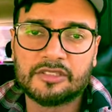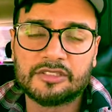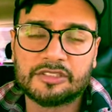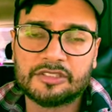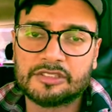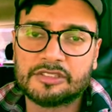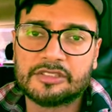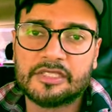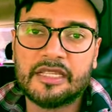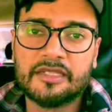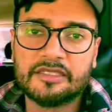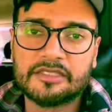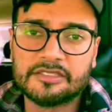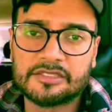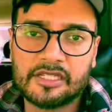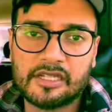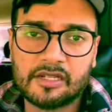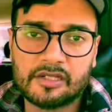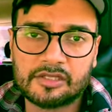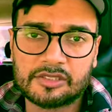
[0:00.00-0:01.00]
Just take the
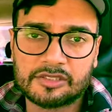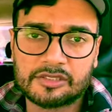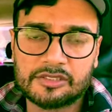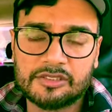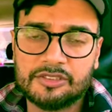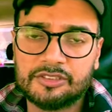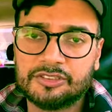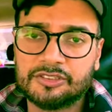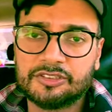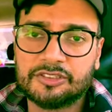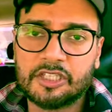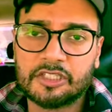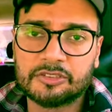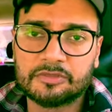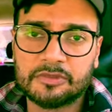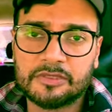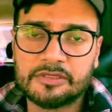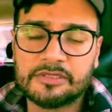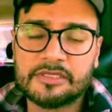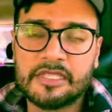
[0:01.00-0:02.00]
stairs. Use your
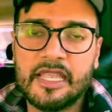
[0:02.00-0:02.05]
judgment.